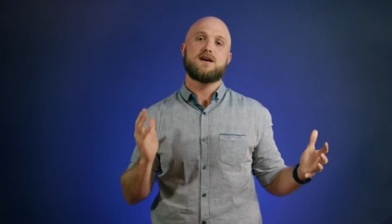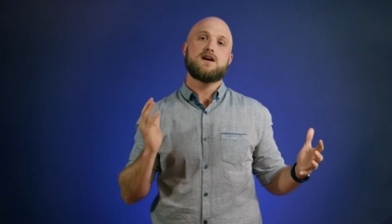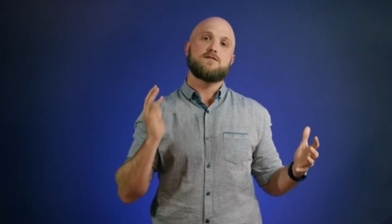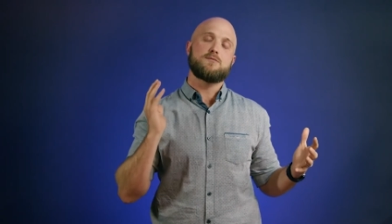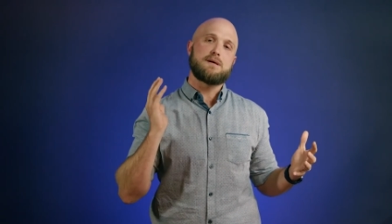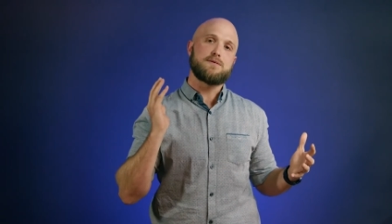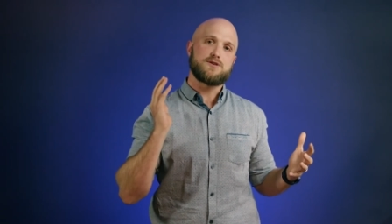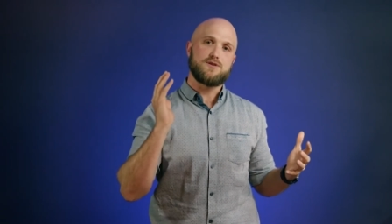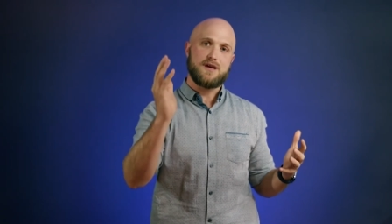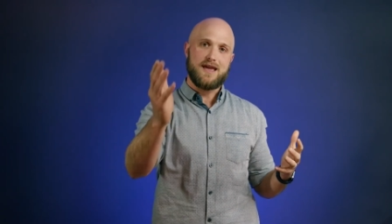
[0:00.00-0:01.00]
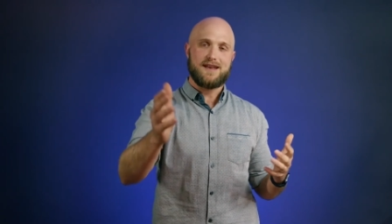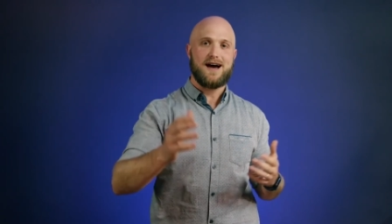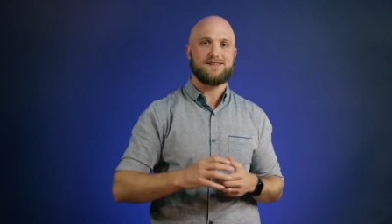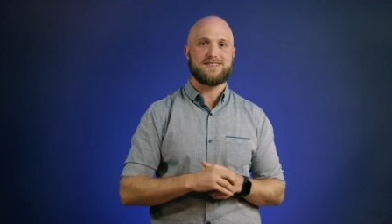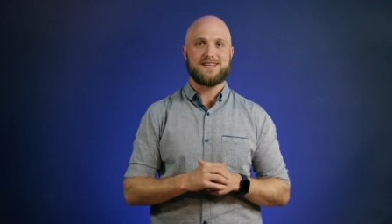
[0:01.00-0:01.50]
for people to get
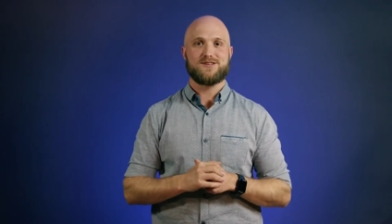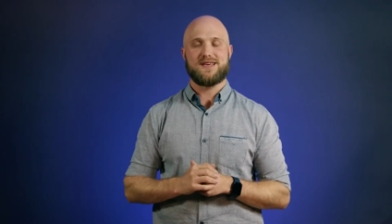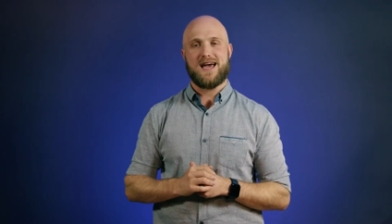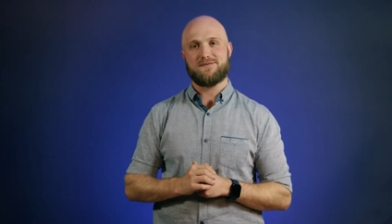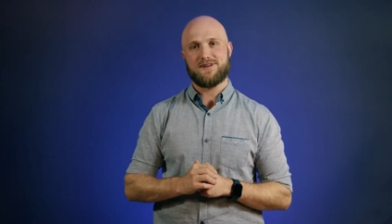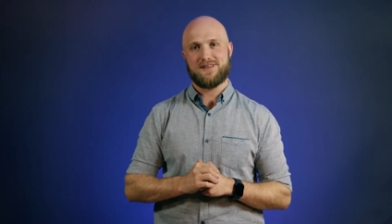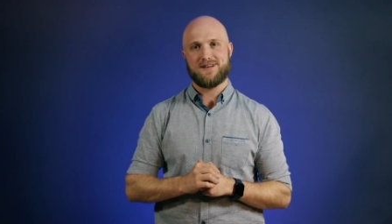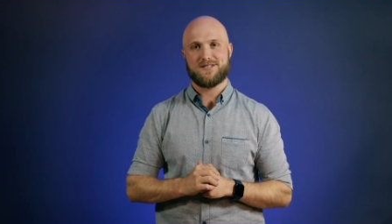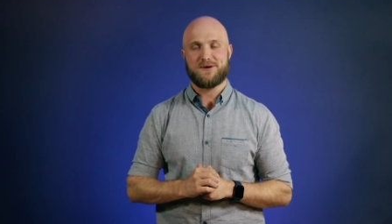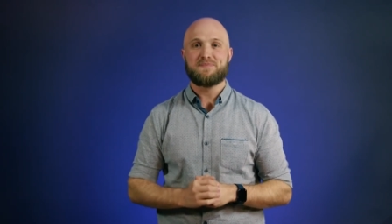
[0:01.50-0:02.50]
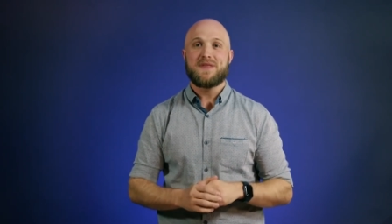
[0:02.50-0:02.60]
out into the amphitheatre.